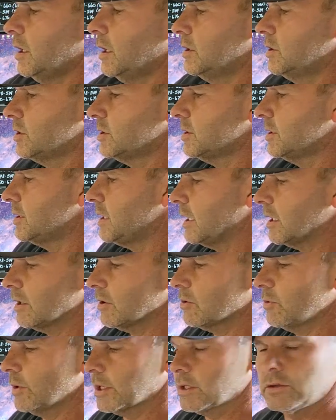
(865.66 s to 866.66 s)
Just to take a
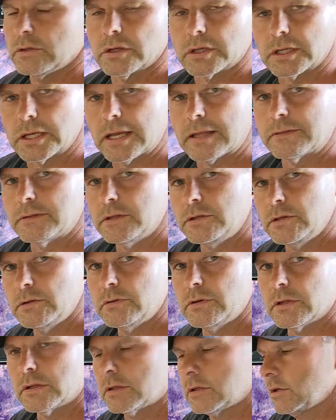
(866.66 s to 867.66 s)
quick look at the
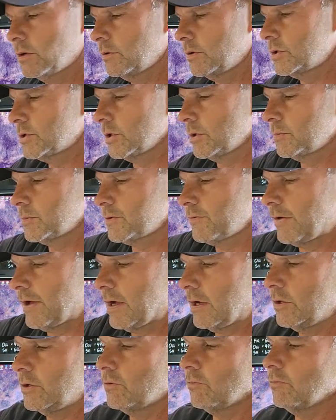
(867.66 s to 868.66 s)
unit though, in terms of
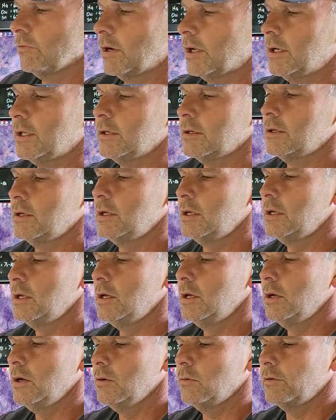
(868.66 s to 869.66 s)
how you run it,
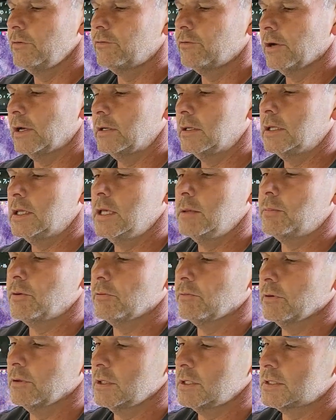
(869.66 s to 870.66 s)
we've tried to keep it really